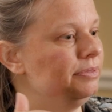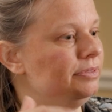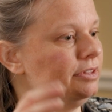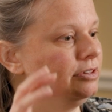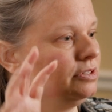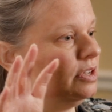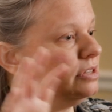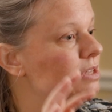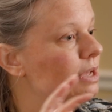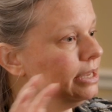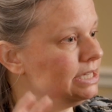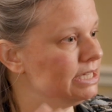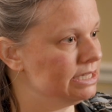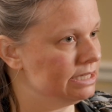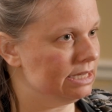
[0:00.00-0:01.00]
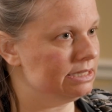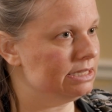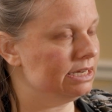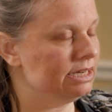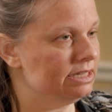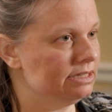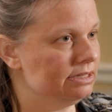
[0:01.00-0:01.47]
There's also a
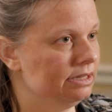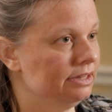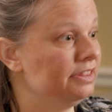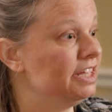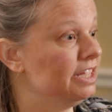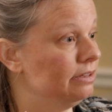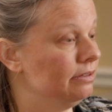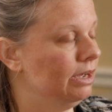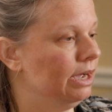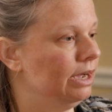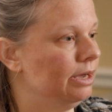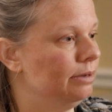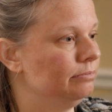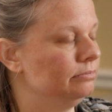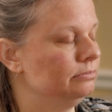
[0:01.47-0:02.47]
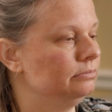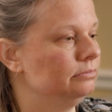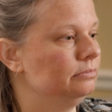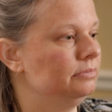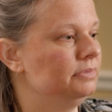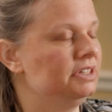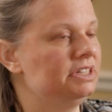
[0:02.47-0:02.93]
desensitization.
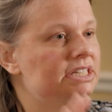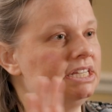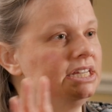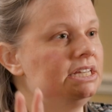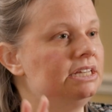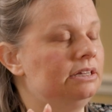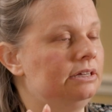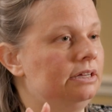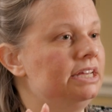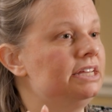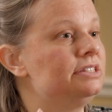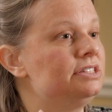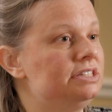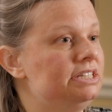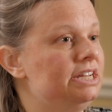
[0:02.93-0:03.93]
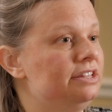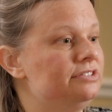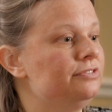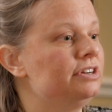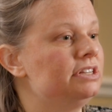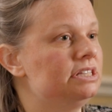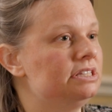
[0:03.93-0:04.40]
The D stands
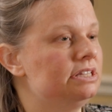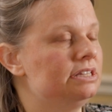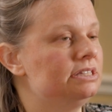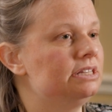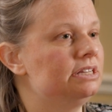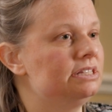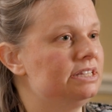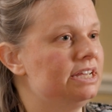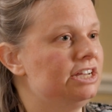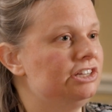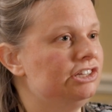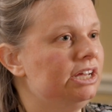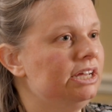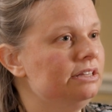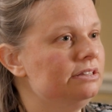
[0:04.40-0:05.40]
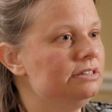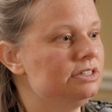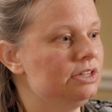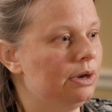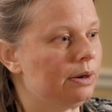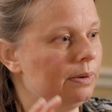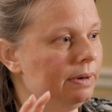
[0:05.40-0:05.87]
for desensitization.
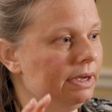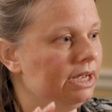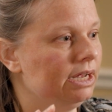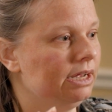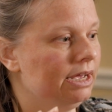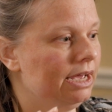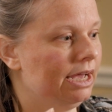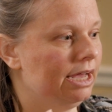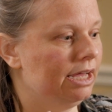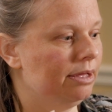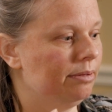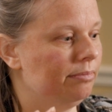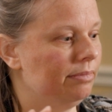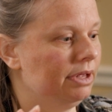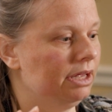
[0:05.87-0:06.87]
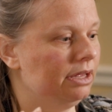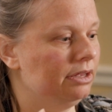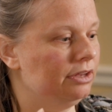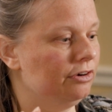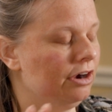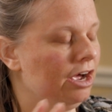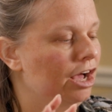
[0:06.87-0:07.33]
So
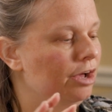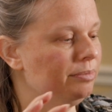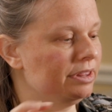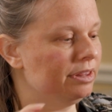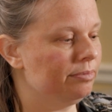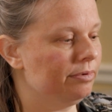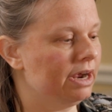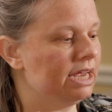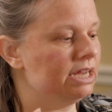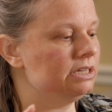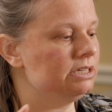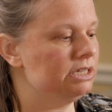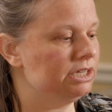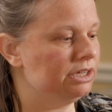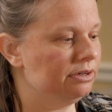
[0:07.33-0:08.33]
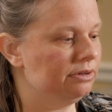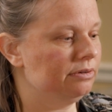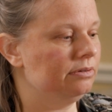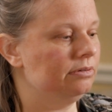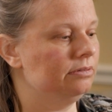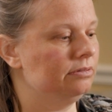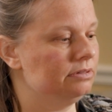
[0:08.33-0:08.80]
you're helping the brain
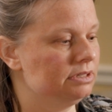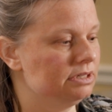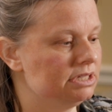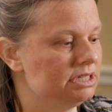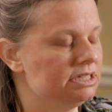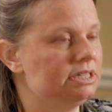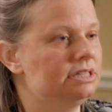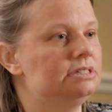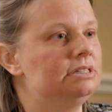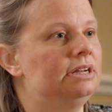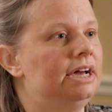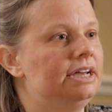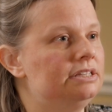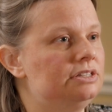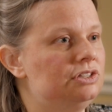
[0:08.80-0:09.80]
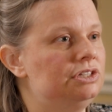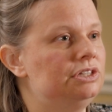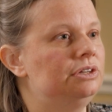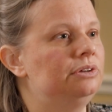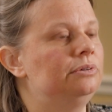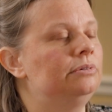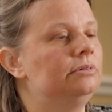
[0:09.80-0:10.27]
to desensitize
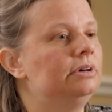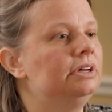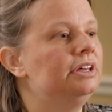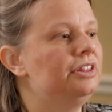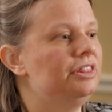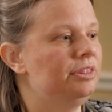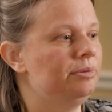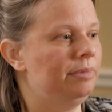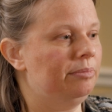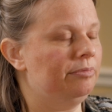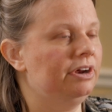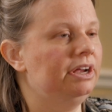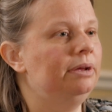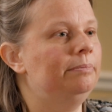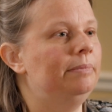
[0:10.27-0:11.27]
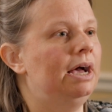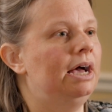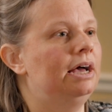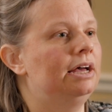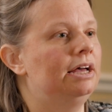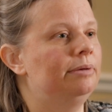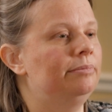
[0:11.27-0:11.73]
to the memory
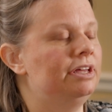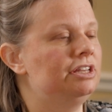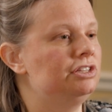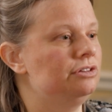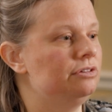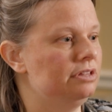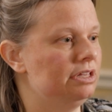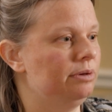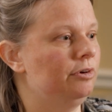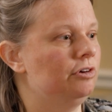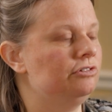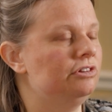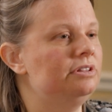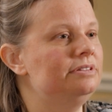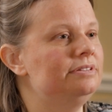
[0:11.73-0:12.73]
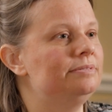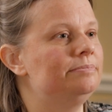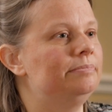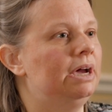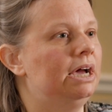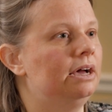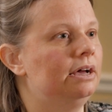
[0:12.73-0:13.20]
and to the emotions.
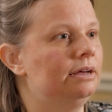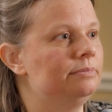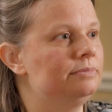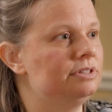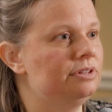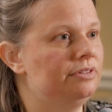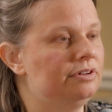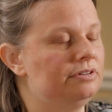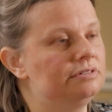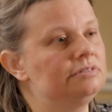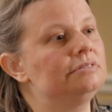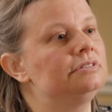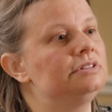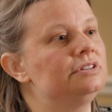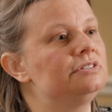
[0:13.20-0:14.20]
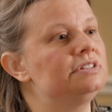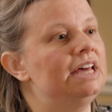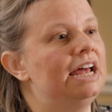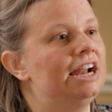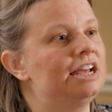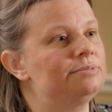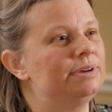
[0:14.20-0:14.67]
So there's
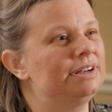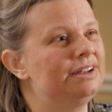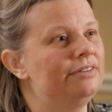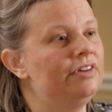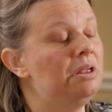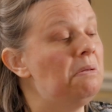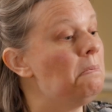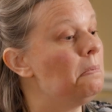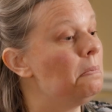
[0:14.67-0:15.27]
that aspect of it.